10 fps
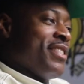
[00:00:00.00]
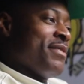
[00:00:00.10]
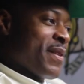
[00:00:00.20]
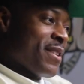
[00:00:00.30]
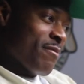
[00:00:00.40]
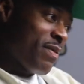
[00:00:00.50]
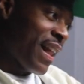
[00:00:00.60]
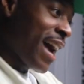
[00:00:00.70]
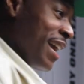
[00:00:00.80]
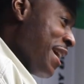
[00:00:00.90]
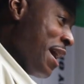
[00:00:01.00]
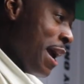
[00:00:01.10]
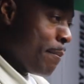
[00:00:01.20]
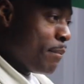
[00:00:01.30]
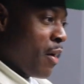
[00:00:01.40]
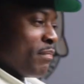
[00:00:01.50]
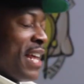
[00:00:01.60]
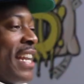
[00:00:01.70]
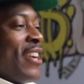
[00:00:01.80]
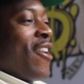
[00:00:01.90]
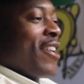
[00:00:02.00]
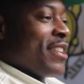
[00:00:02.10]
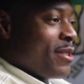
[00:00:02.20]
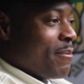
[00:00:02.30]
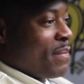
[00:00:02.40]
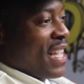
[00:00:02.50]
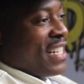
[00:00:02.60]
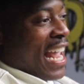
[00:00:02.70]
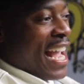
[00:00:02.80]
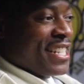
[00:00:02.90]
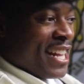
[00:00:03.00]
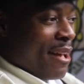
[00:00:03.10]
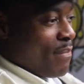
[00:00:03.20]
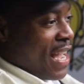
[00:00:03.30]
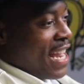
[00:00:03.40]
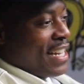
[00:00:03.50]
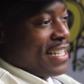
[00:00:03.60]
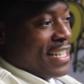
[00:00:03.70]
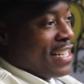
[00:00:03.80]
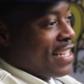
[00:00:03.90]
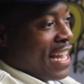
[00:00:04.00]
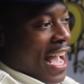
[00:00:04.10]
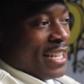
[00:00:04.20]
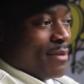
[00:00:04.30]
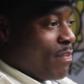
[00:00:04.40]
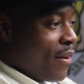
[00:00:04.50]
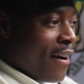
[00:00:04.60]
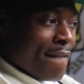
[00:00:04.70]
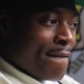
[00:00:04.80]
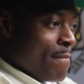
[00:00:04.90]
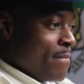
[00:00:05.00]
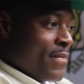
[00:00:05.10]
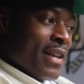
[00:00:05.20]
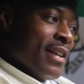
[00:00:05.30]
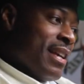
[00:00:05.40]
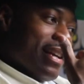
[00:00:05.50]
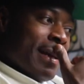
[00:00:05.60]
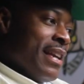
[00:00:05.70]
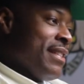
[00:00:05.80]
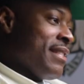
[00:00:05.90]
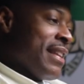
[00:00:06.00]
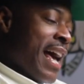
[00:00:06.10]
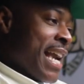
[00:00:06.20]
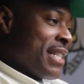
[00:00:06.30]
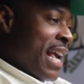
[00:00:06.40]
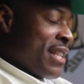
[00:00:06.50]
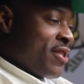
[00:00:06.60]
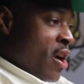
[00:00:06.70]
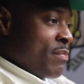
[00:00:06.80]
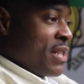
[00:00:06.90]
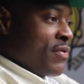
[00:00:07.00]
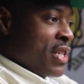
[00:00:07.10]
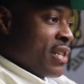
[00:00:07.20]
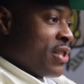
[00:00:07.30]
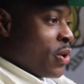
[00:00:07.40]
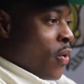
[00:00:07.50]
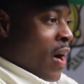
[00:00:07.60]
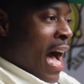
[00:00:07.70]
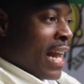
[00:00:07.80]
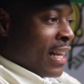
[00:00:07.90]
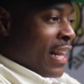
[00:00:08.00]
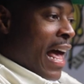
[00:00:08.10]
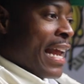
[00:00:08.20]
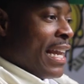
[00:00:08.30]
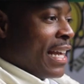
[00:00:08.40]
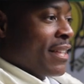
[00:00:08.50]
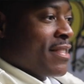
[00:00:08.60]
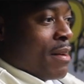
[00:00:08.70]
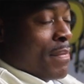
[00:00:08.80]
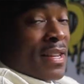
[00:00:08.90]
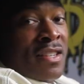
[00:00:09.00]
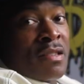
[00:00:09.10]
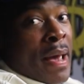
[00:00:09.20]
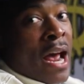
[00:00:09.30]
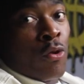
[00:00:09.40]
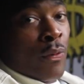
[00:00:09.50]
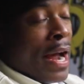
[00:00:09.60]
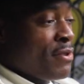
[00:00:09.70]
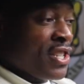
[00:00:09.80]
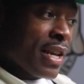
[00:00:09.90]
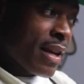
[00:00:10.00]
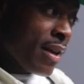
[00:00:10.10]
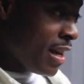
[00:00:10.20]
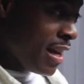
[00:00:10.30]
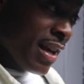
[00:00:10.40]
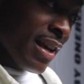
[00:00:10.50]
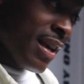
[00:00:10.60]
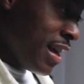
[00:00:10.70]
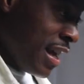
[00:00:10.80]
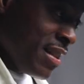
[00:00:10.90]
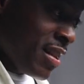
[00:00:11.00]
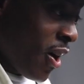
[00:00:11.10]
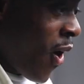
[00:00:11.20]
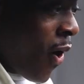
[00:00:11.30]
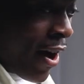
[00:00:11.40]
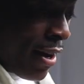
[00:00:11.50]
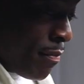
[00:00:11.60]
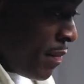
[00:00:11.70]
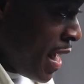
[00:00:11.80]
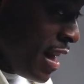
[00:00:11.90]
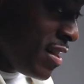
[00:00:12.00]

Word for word: spin the block, and bumped Danny hard as a bitch. Ace Amin is just nice, bruh. He's nice in terms of just knowing how to line niggas up in this battle rap shit. It's an art, man.